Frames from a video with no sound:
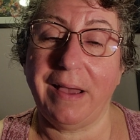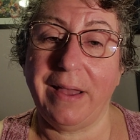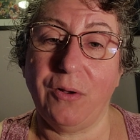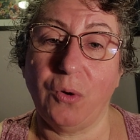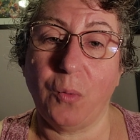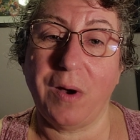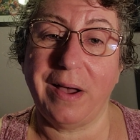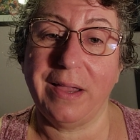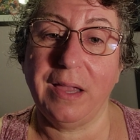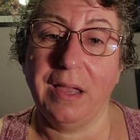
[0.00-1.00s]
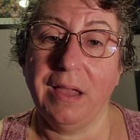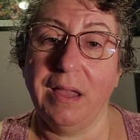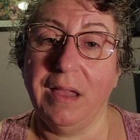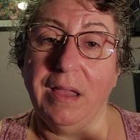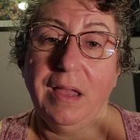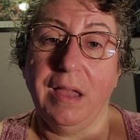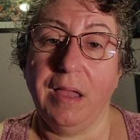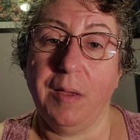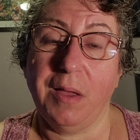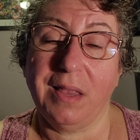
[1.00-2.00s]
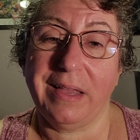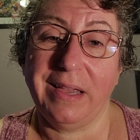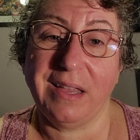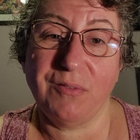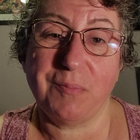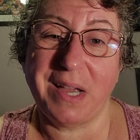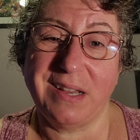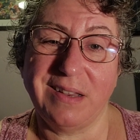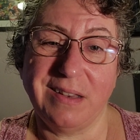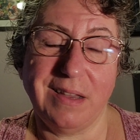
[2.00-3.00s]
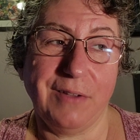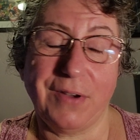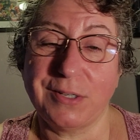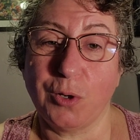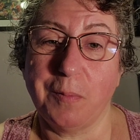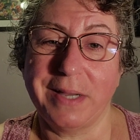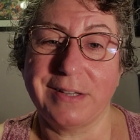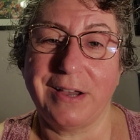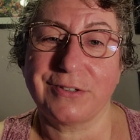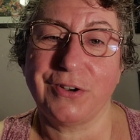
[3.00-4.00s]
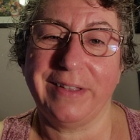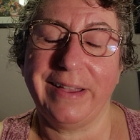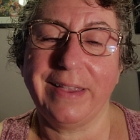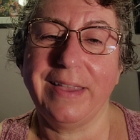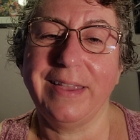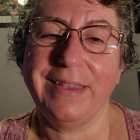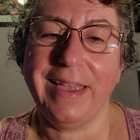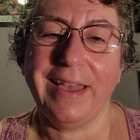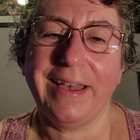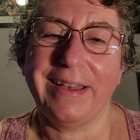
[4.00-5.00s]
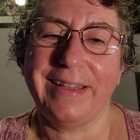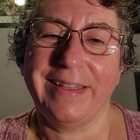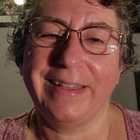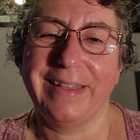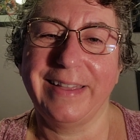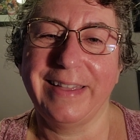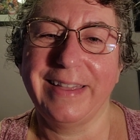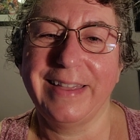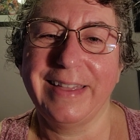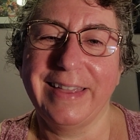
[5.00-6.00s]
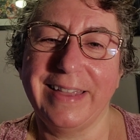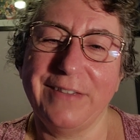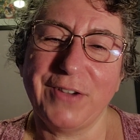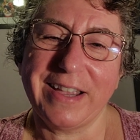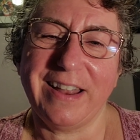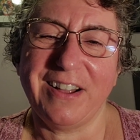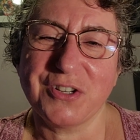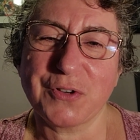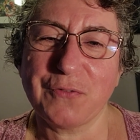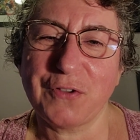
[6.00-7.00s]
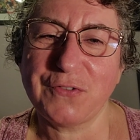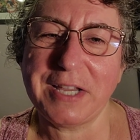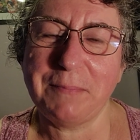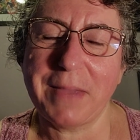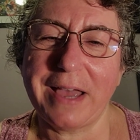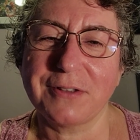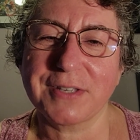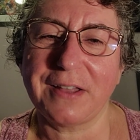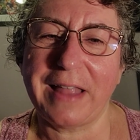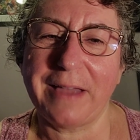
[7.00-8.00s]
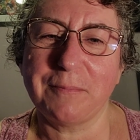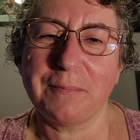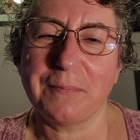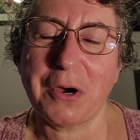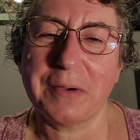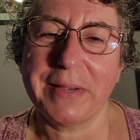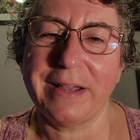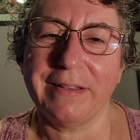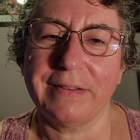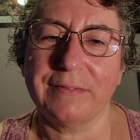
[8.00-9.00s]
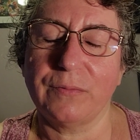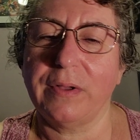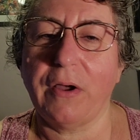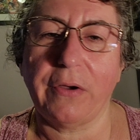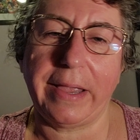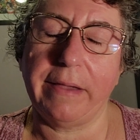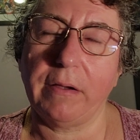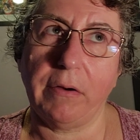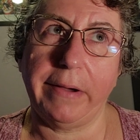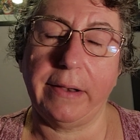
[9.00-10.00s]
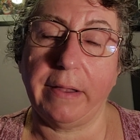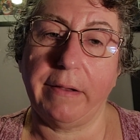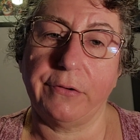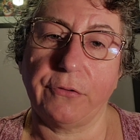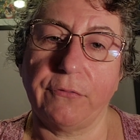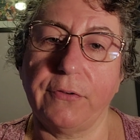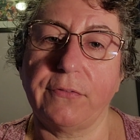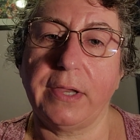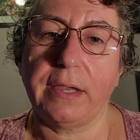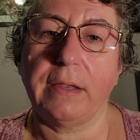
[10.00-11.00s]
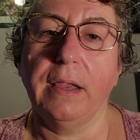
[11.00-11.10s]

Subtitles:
I don't know why. Like, if I told my doctor, like, yeah, if I get 115 pounds on that barbell, okay, all right, not 115.